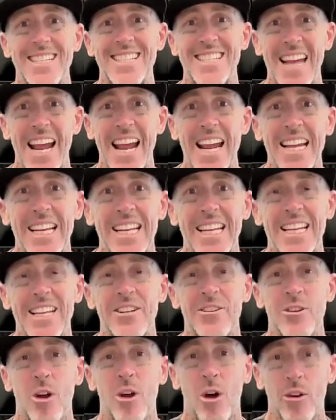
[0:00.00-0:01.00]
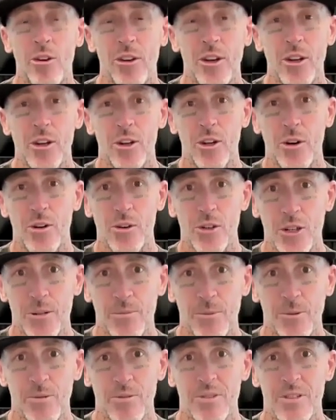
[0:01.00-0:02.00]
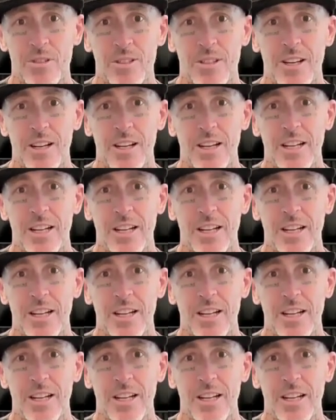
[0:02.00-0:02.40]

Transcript: daily non-negotiables,